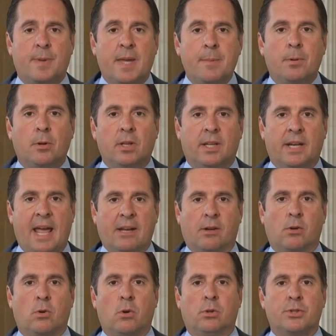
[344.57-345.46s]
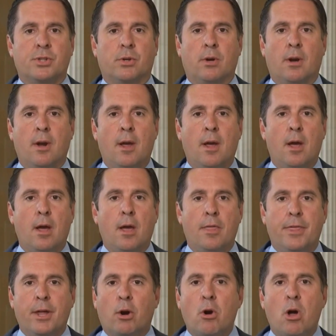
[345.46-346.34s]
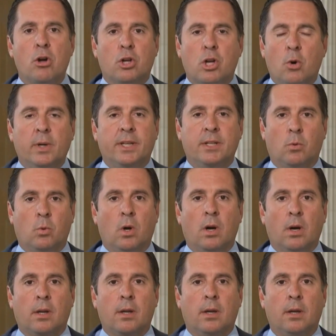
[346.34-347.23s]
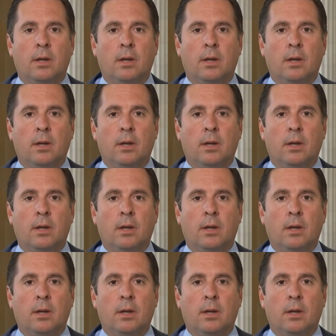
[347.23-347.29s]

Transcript: people in agriculture, they're all going to work